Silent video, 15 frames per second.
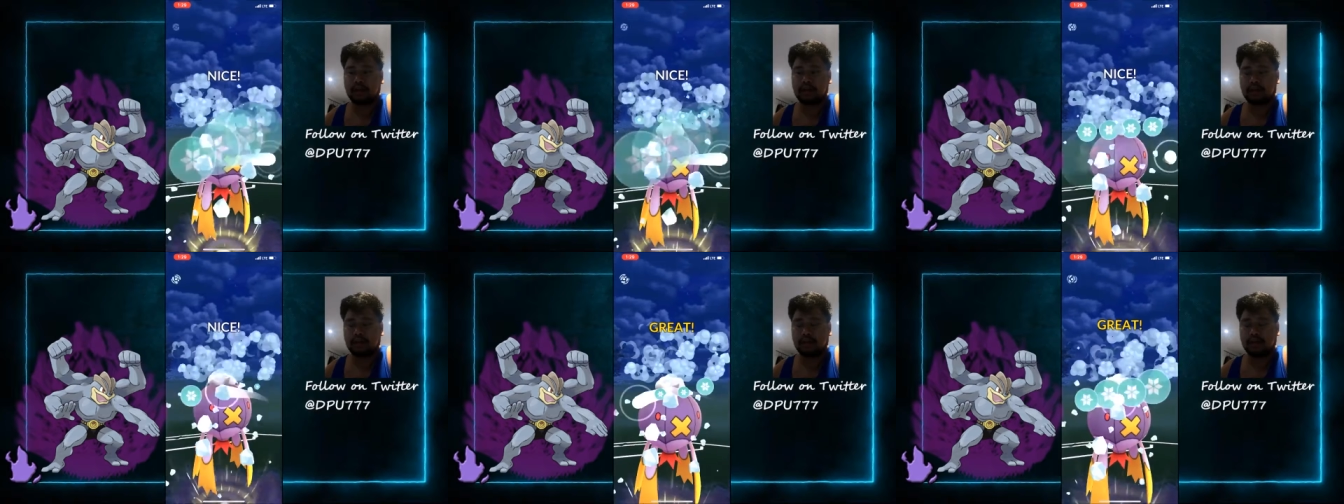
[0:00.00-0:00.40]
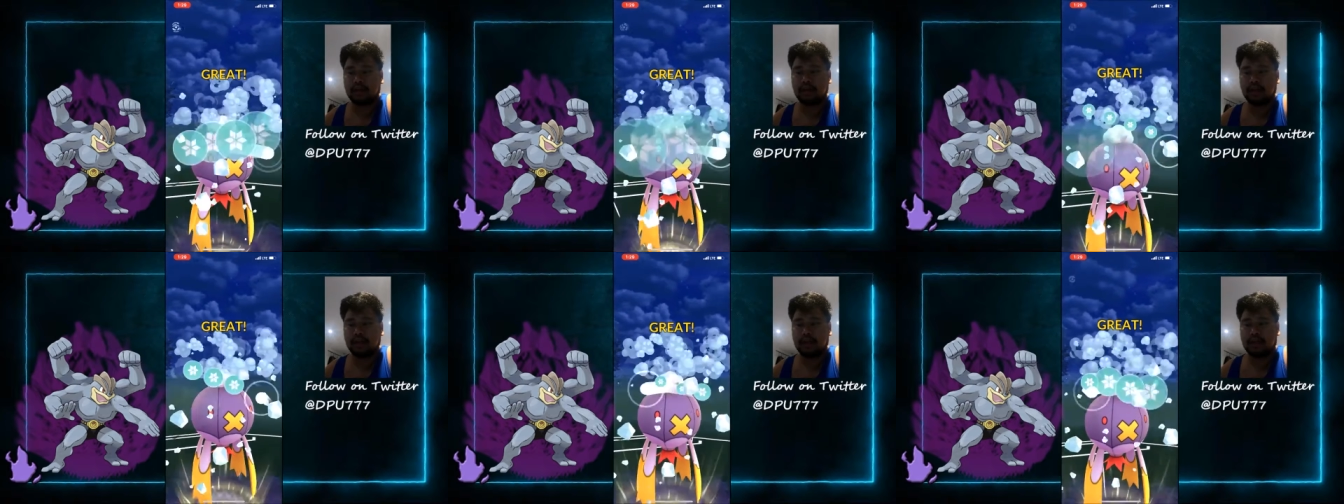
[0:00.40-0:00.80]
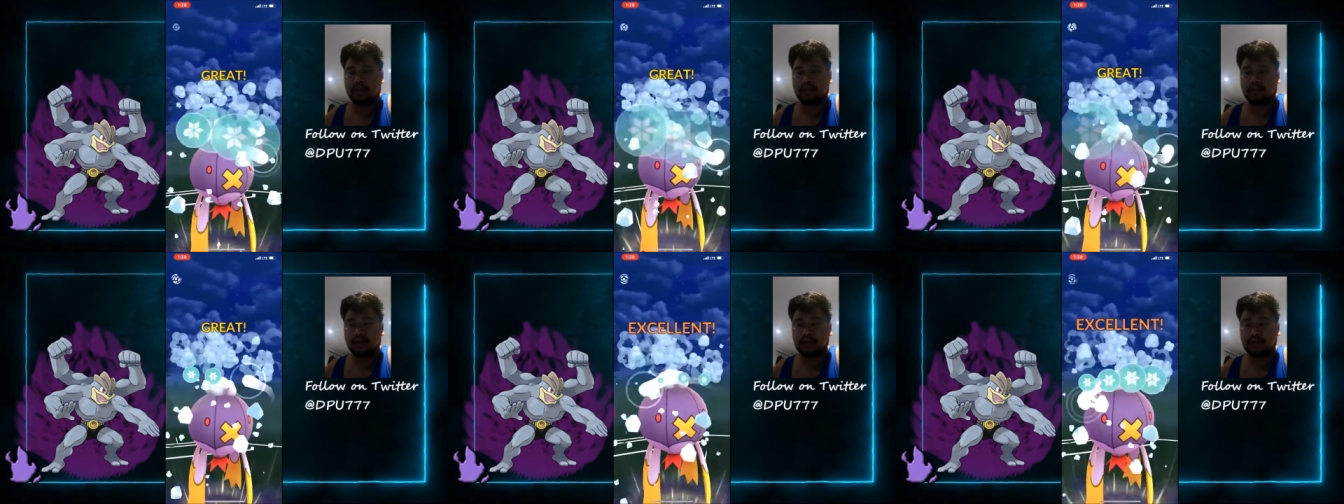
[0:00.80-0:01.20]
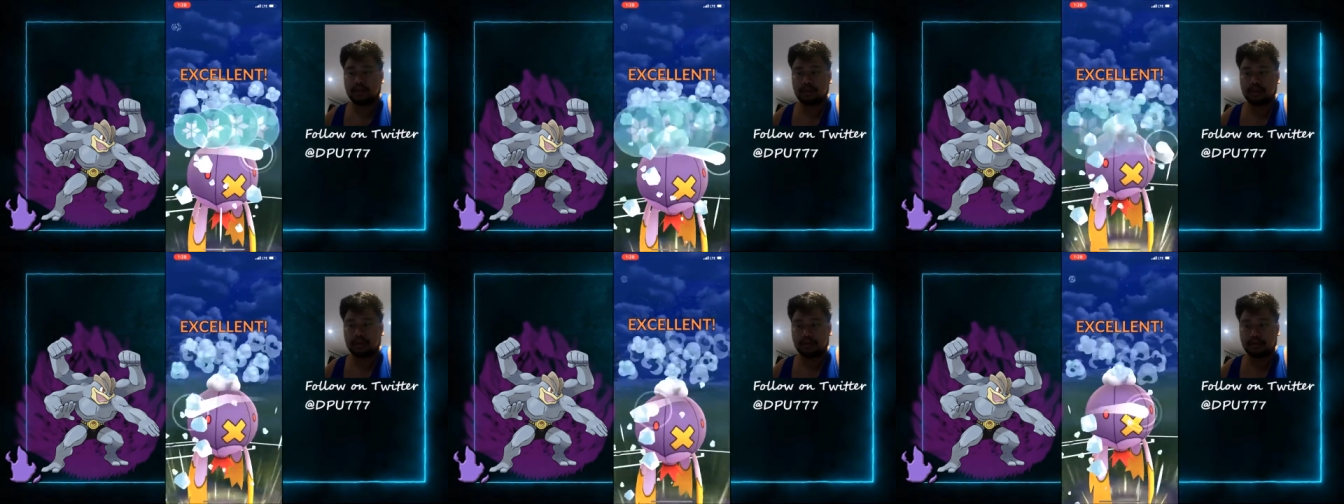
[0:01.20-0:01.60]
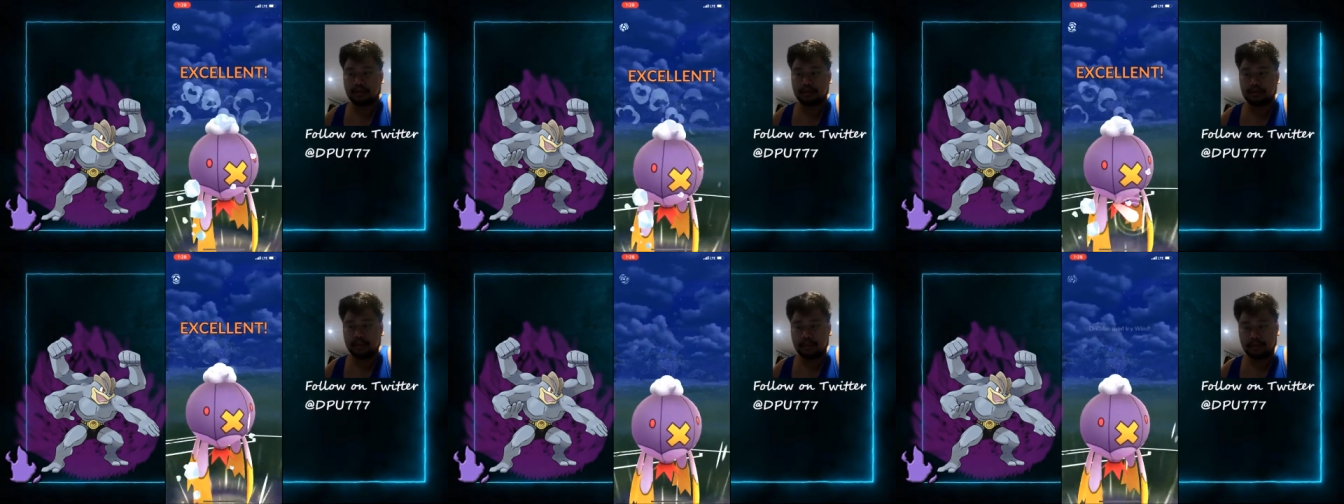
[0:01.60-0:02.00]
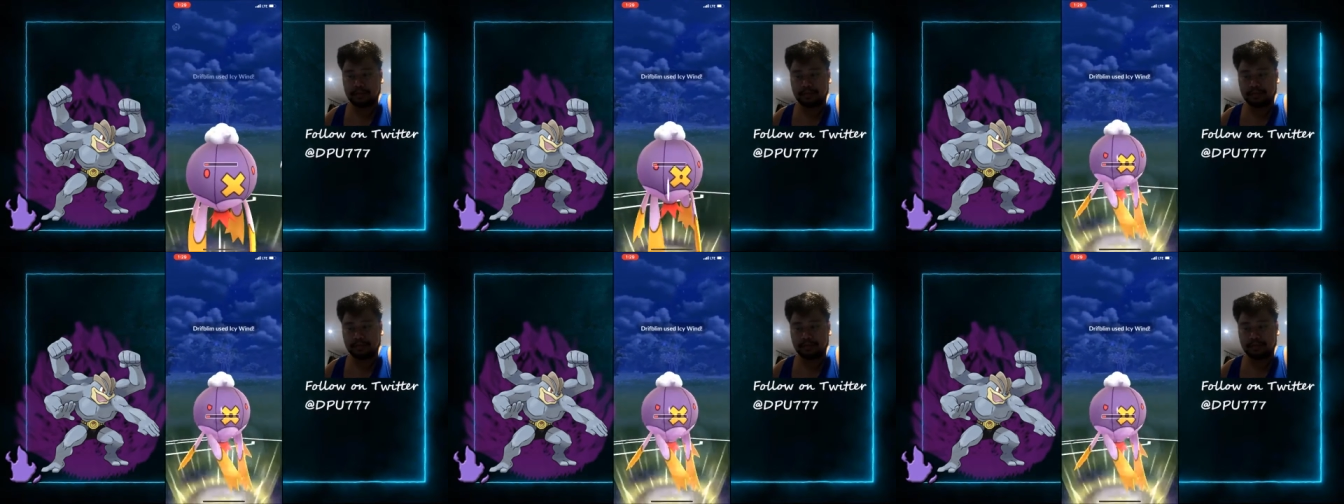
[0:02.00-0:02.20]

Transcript: So this is really good for me.